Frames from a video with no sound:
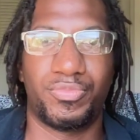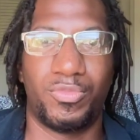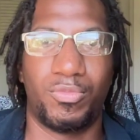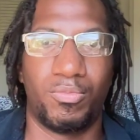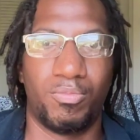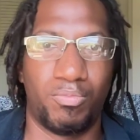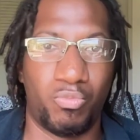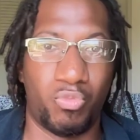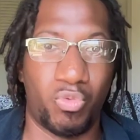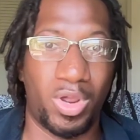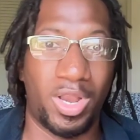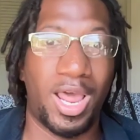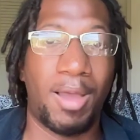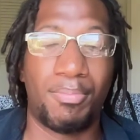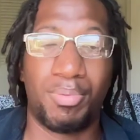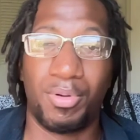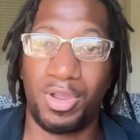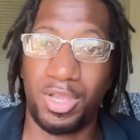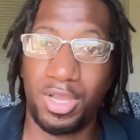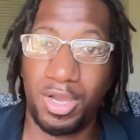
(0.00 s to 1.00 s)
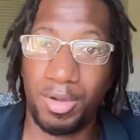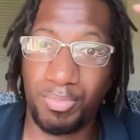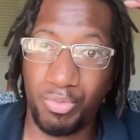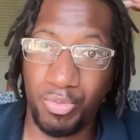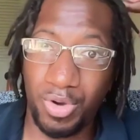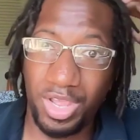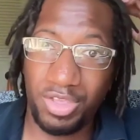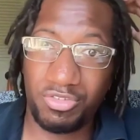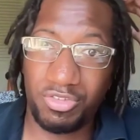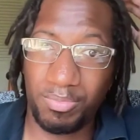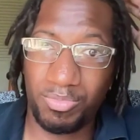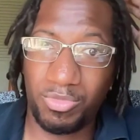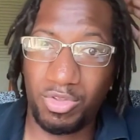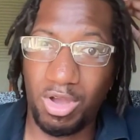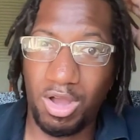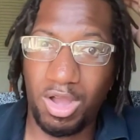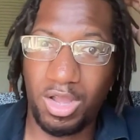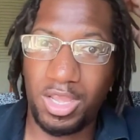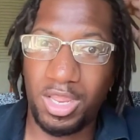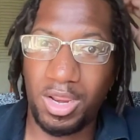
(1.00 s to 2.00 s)
when I bring up race, I'm
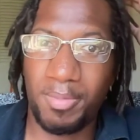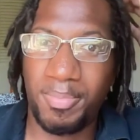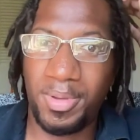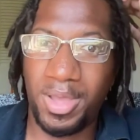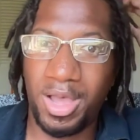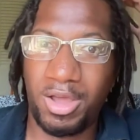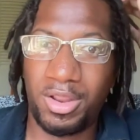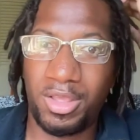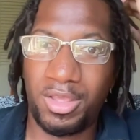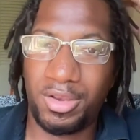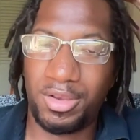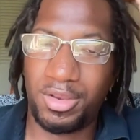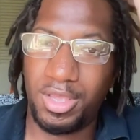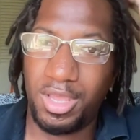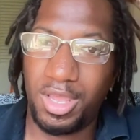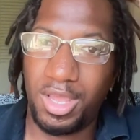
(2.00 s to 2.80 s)
talking about it.